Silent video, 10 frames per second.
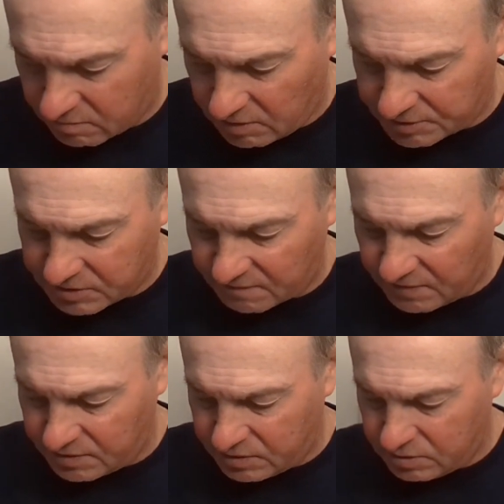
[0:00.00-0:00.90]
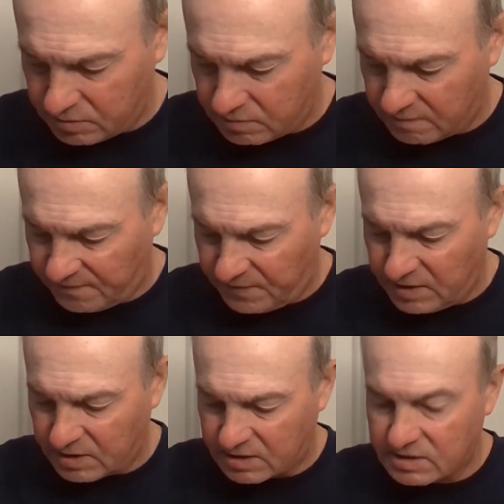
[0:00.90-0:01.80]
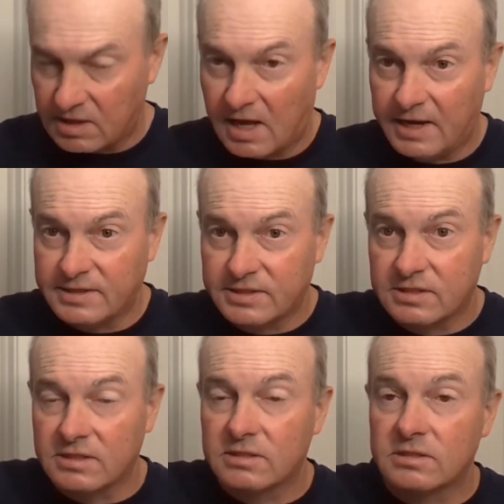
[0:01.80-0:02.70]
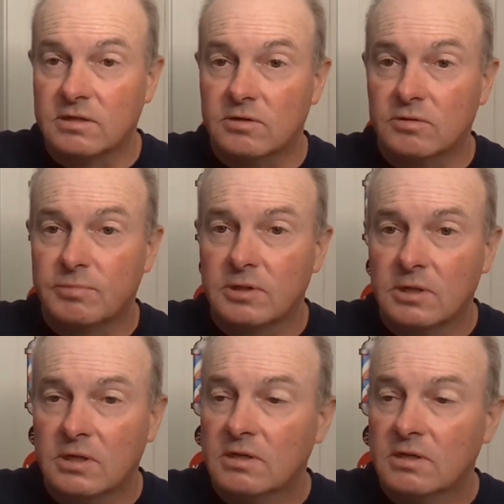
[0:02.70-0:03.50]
relatively new Phoenix Lights soap.